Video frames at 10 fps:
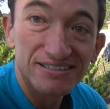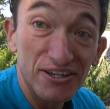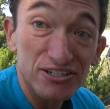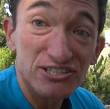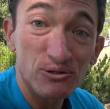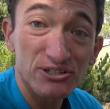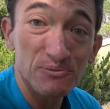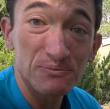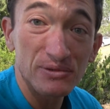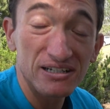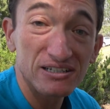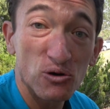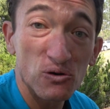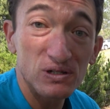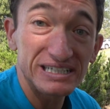The other short-term
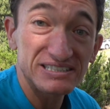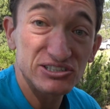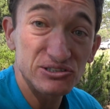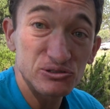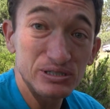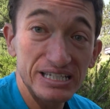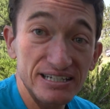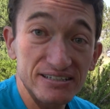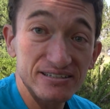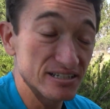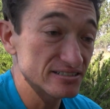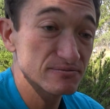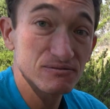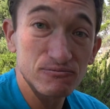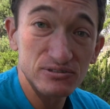goal is to get the
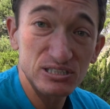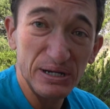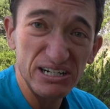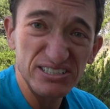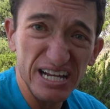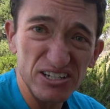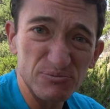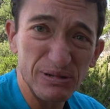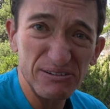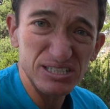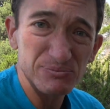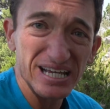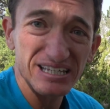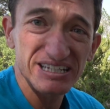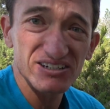spare tires mounted
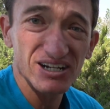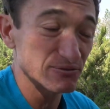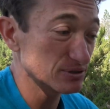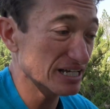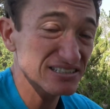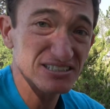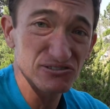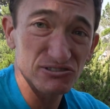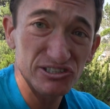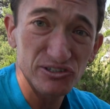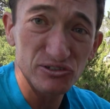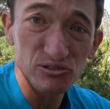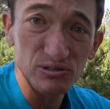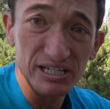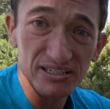back here. I would like to do
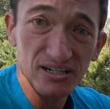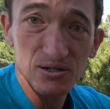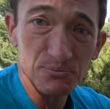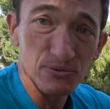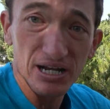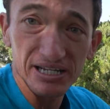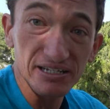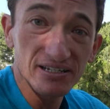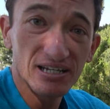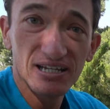2, like upright,